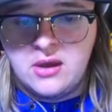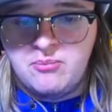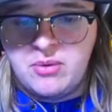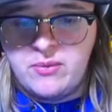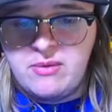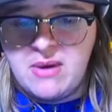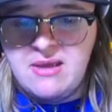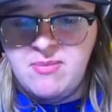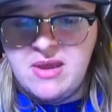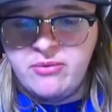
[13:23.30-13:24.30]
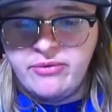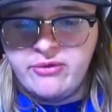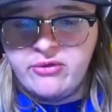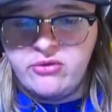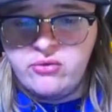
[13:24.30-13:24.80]
But we might be able
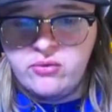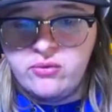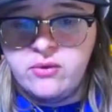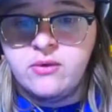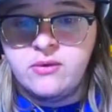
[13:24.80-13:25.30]
to...